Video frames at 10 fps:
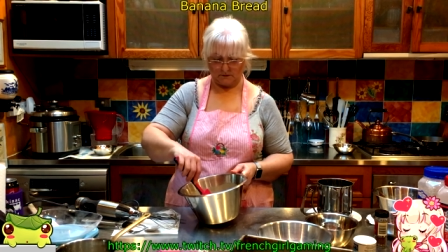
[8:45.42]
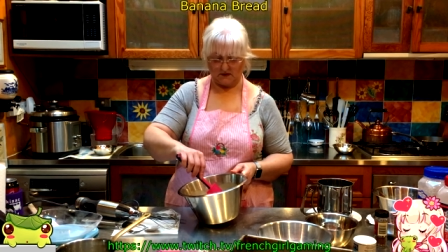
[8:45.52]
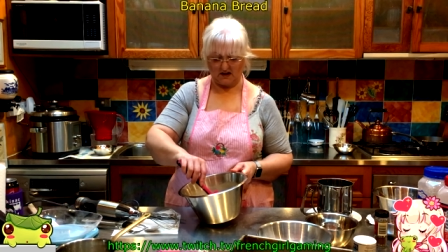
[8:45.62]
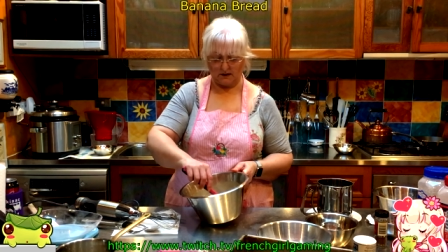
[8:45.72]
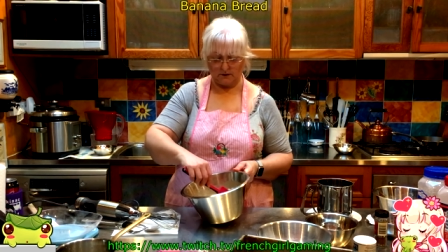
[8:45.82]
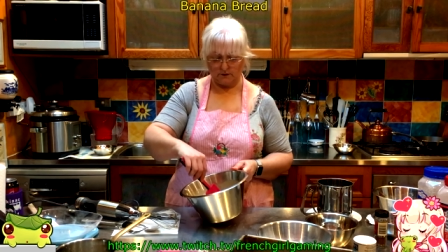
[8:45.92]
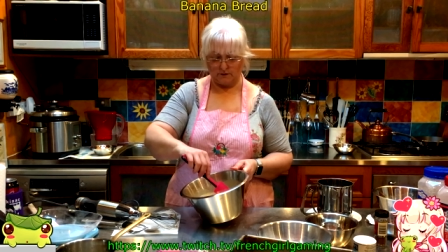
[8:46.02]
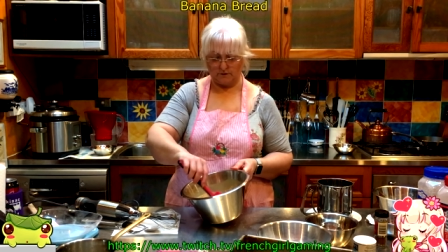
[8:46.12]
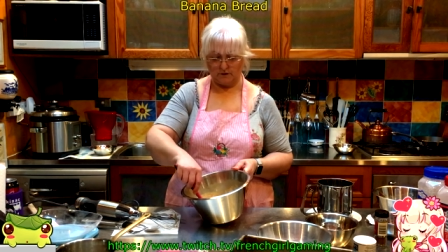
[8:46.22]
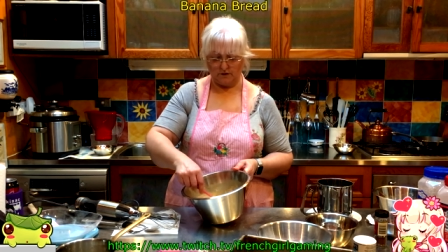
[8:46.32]
And I kind
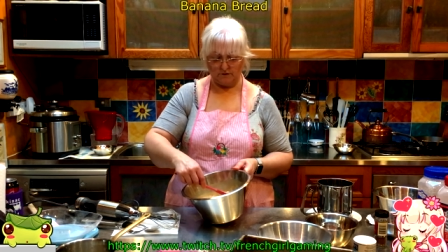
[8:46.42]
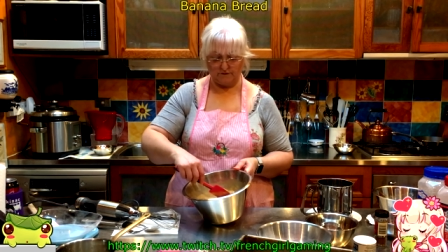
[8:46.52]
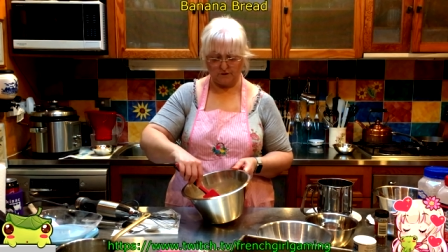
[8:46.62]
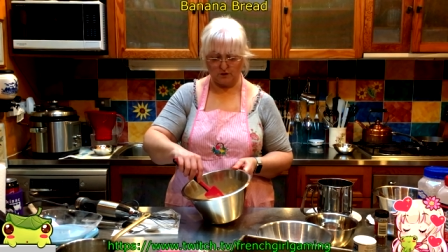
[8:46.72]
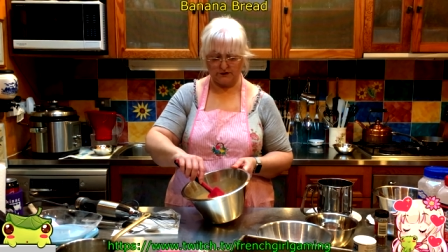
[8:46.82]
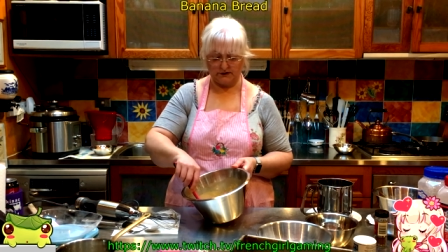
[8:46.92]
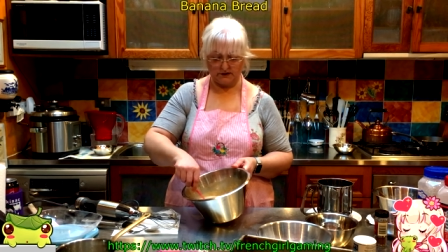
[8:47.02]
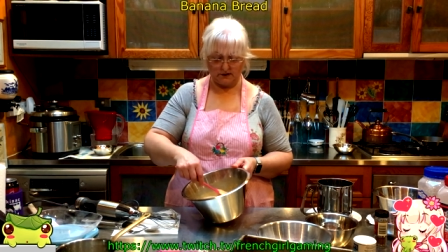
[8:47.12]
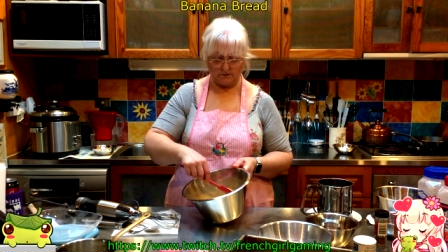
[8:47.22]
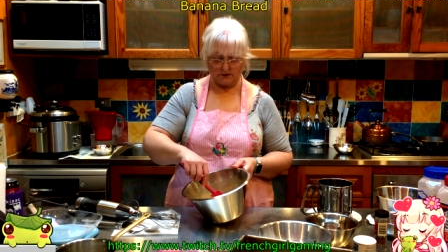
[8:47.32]
of fold it
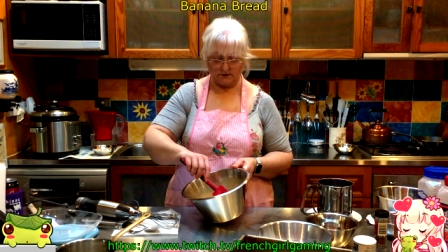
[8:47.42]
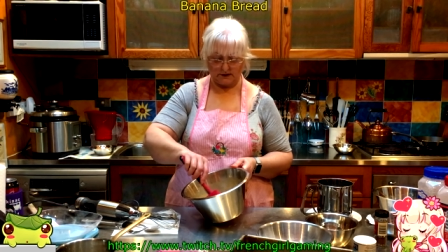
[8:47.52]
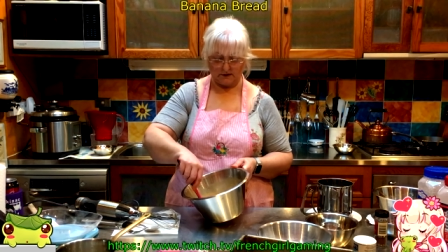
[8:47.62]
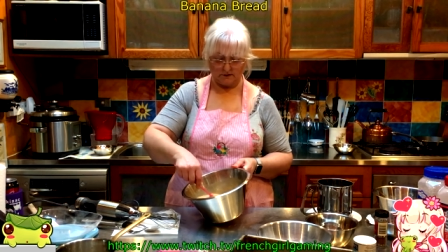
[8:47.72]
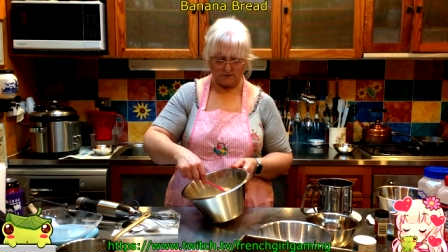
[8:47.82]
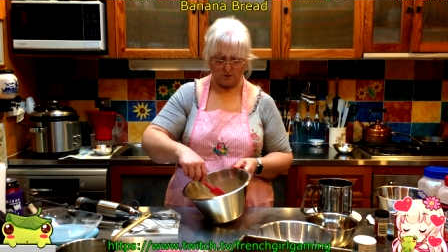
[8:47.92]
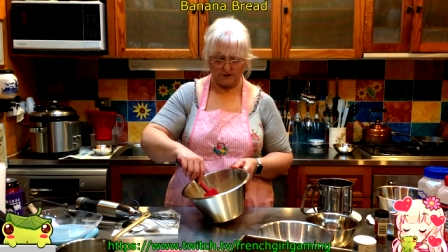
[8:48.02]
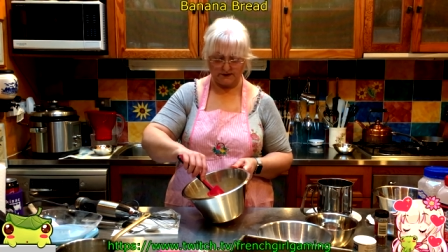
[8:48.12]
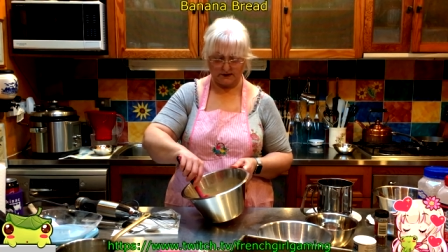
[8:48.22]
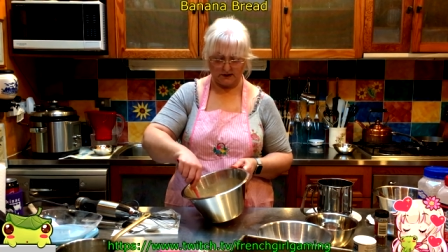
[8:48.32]
in rather than
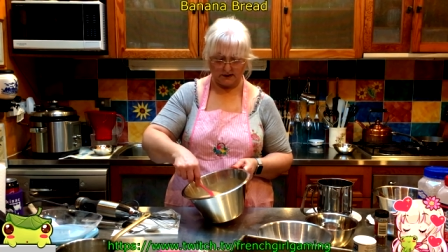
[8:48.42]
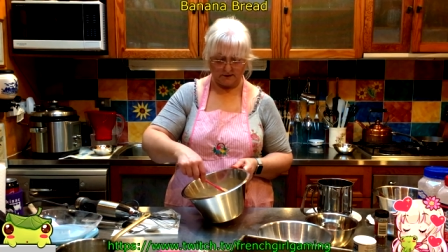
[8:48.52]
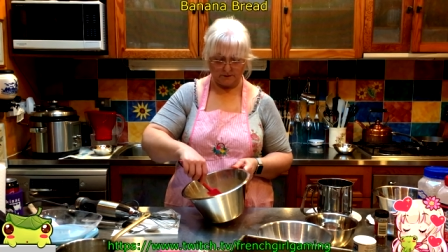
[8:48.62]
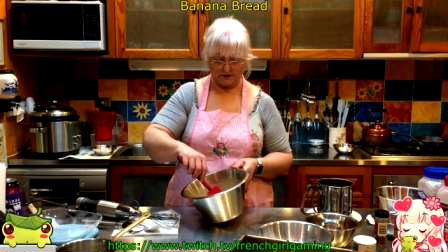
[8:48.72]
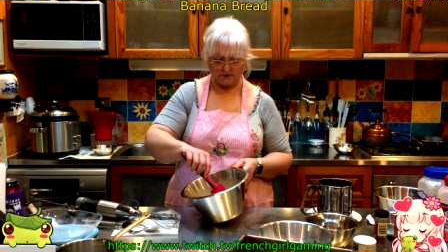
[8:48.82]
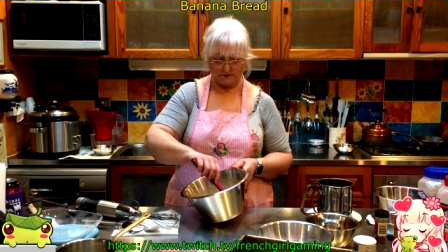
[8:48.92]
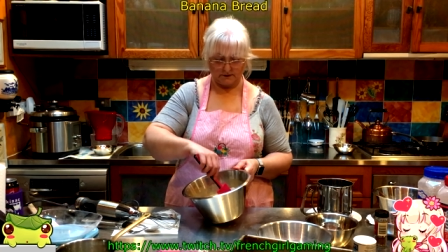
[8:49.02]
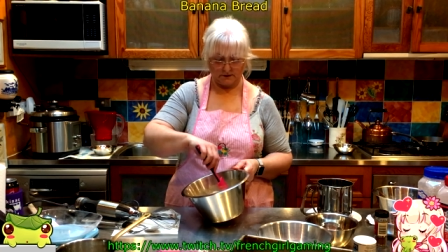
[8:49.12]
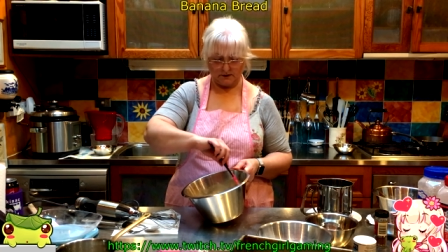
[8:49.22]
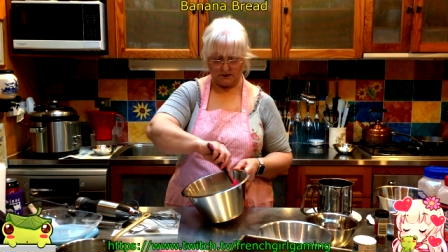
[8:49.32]
whisking in it,
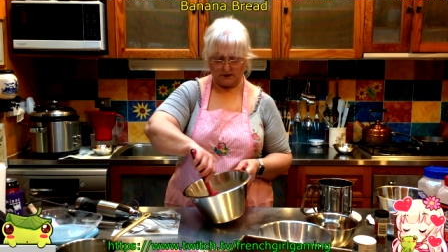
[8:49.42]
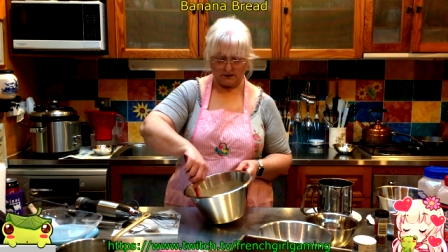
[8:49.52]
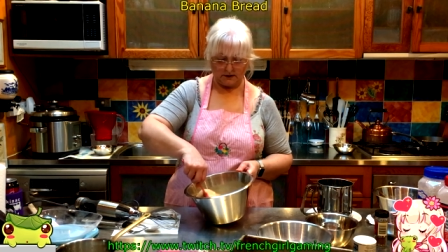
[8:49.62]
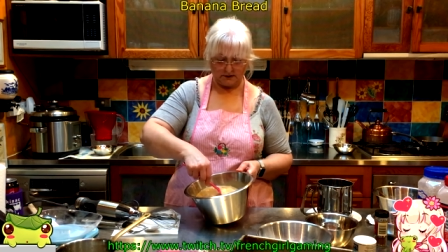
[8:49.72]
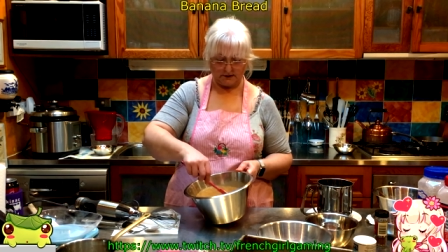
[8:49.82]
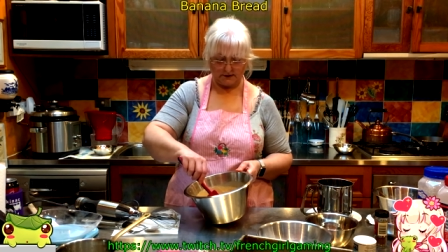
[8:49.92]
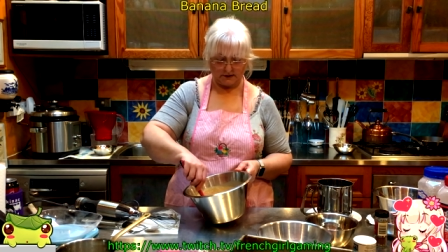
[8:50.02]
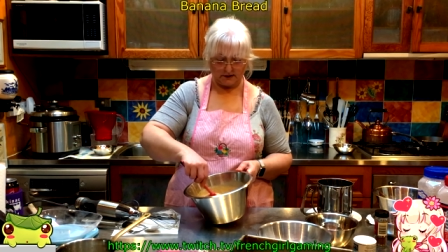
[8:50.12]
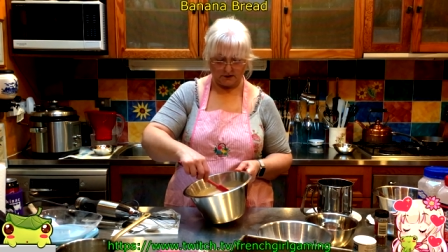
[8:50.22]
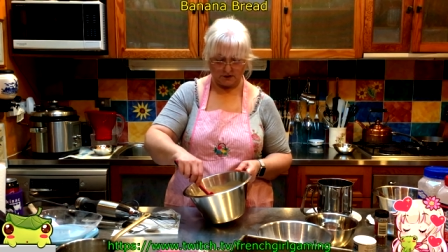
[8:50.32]
because at this
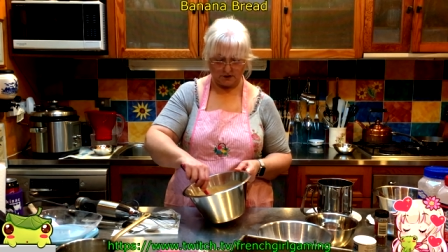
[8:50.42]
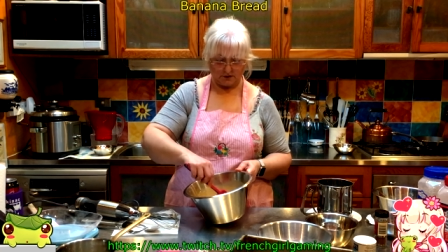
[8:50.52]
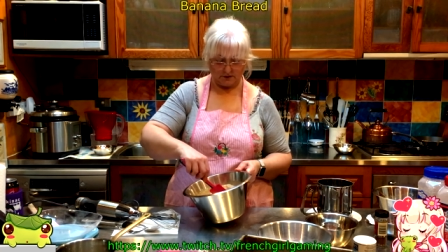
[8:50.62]
stage